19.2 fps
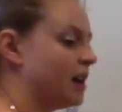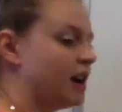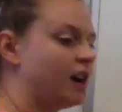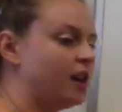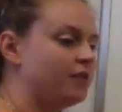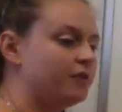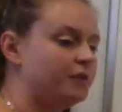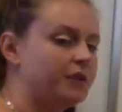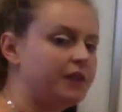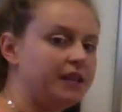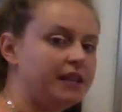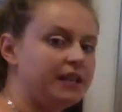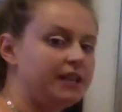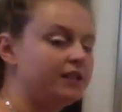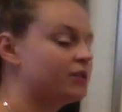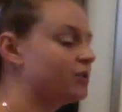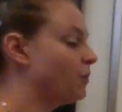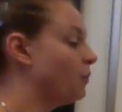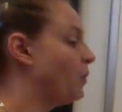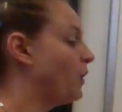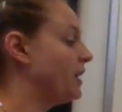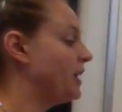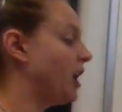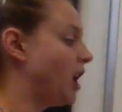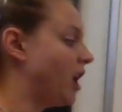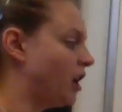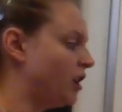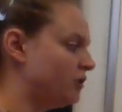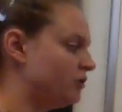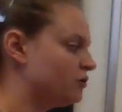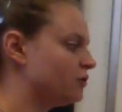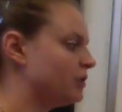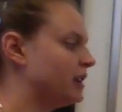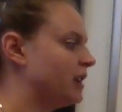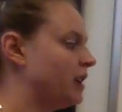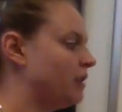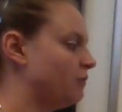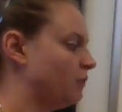of these
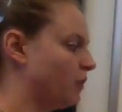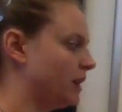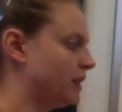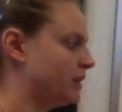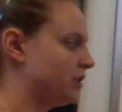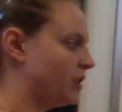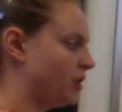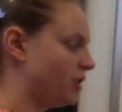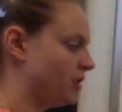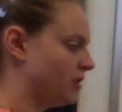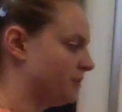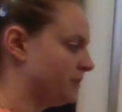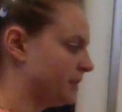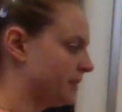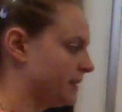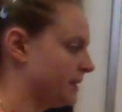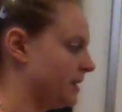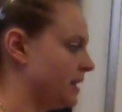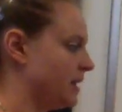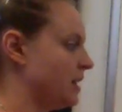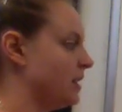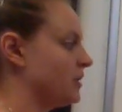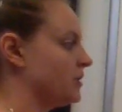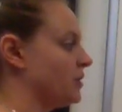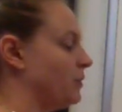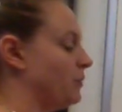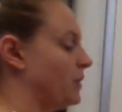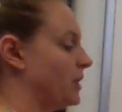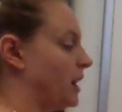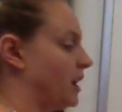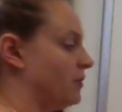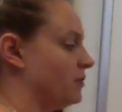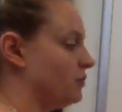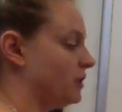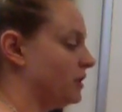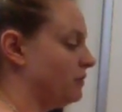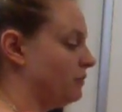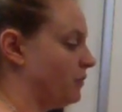101 terms. So
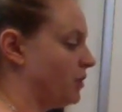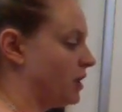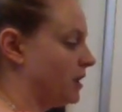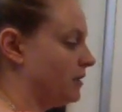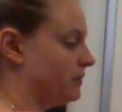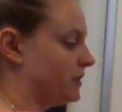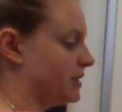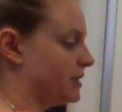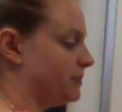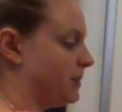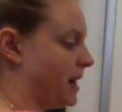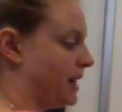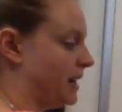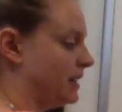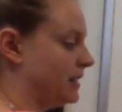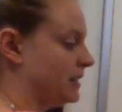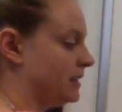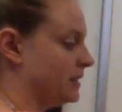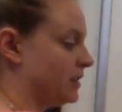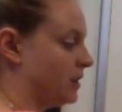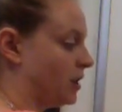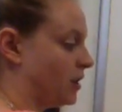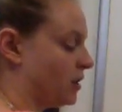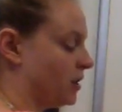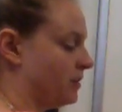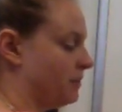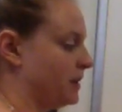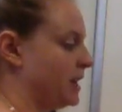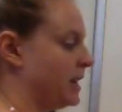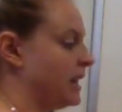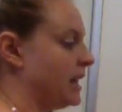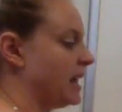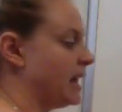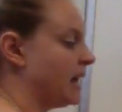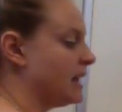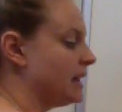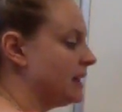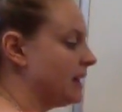101 was my term,
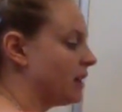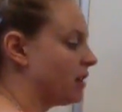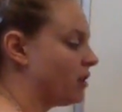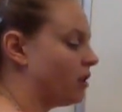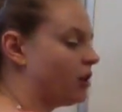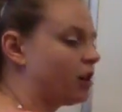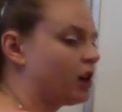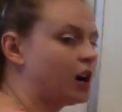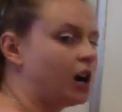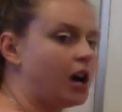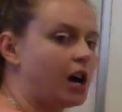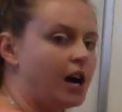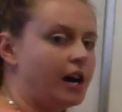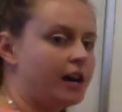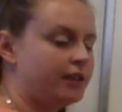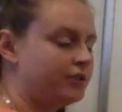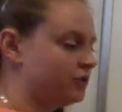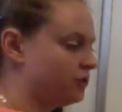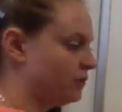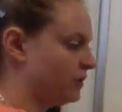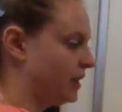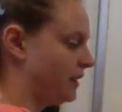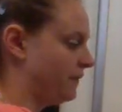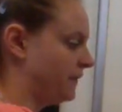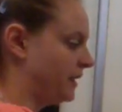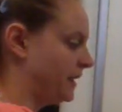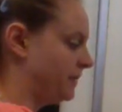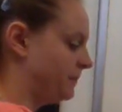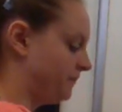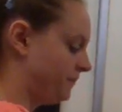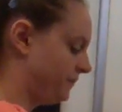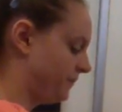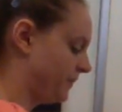and there are 100 of them.